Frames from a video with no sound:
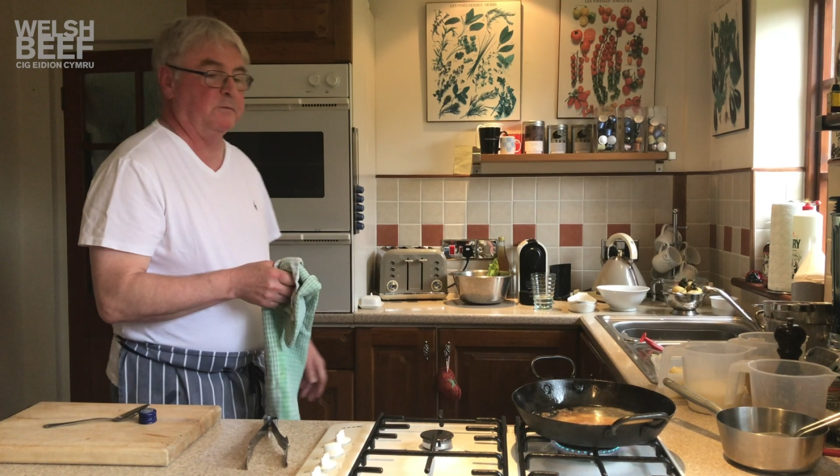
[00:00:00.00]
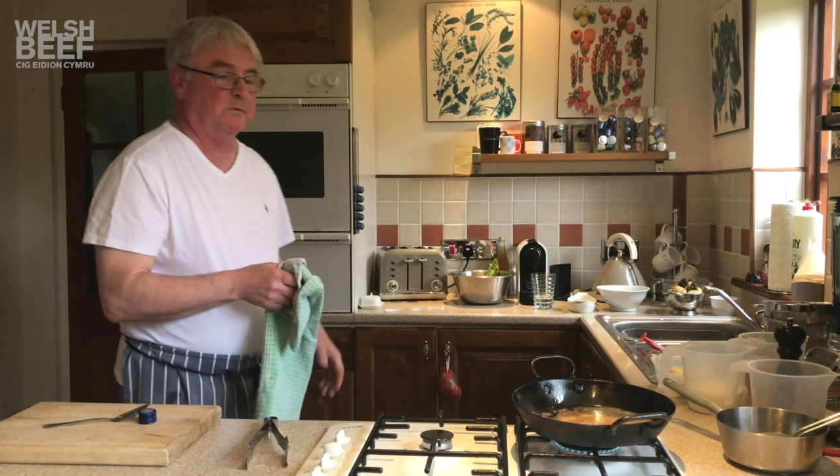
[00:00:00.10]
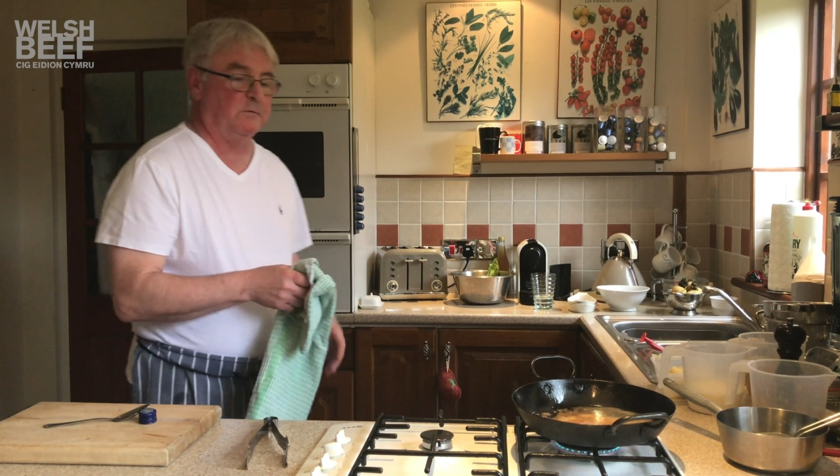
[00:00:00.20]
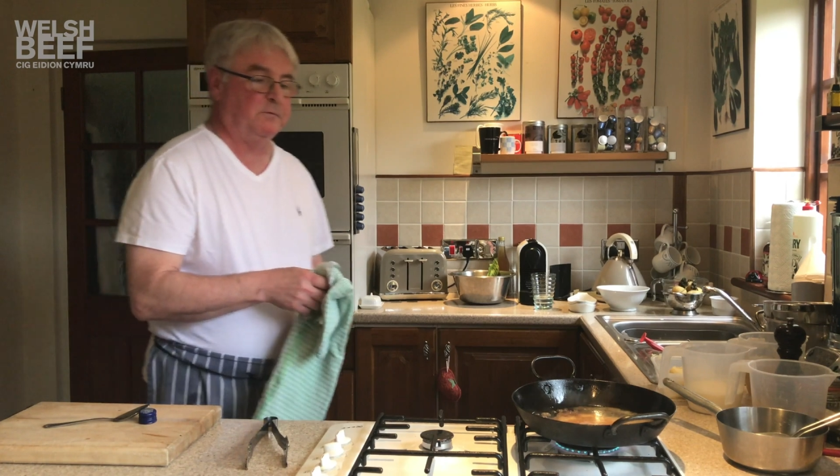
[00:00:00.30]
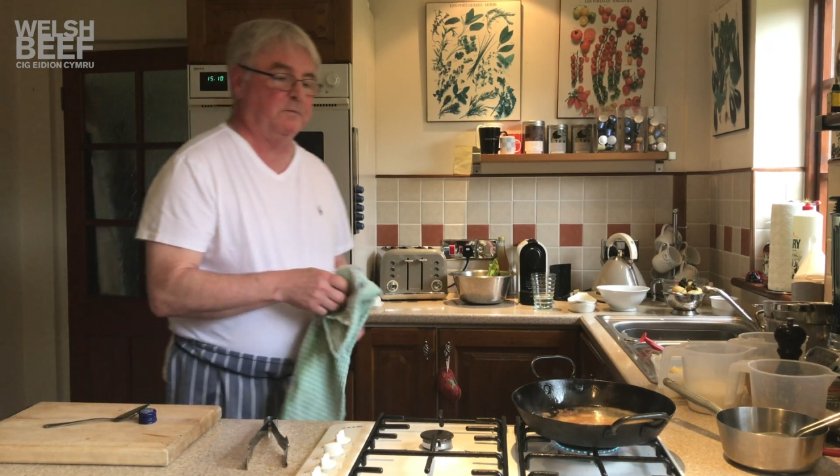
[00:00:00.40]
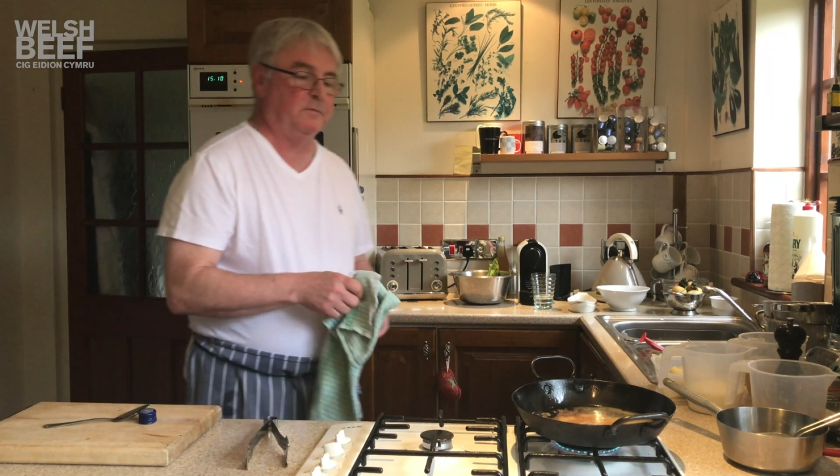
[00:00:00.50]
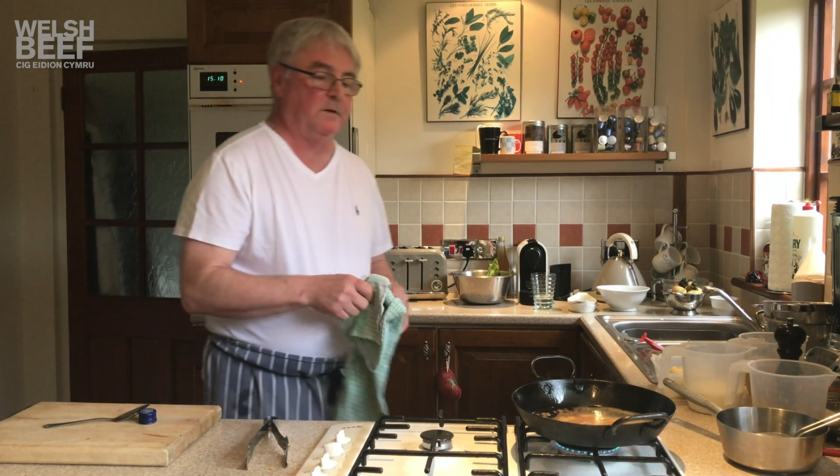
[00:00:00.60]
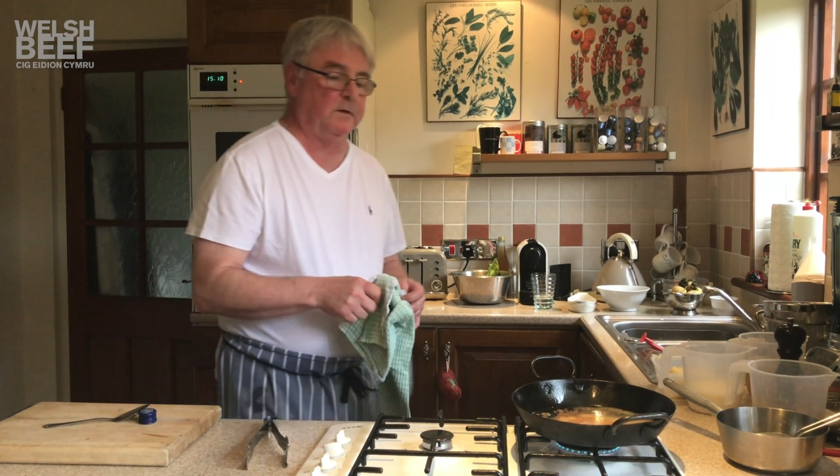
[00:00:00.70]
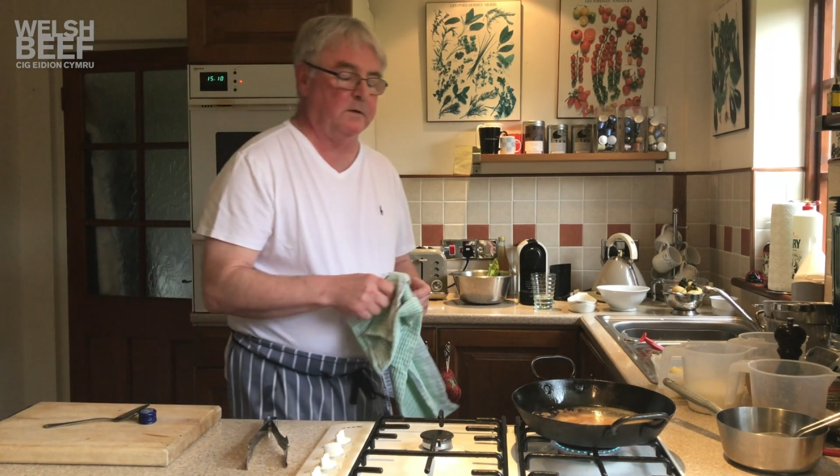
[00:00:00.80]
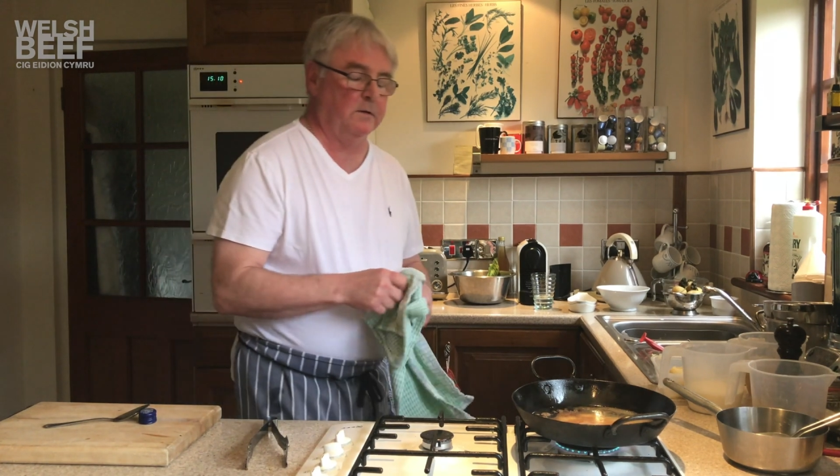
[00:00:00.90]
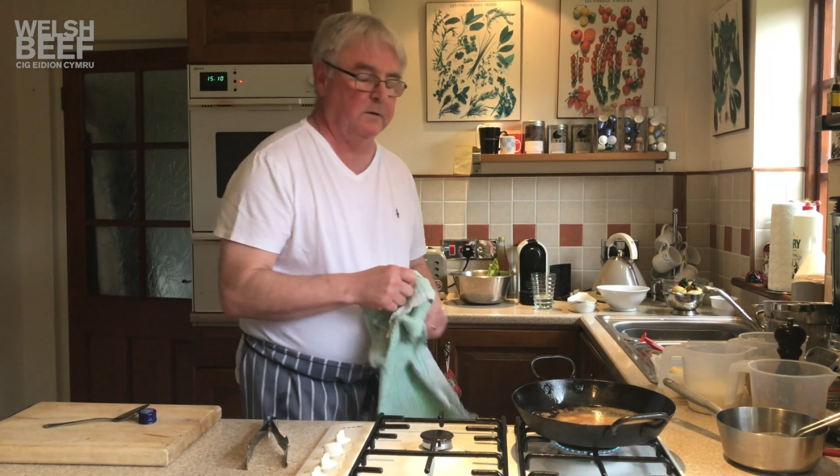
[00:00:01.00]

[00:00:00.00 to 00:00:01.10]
sort of 50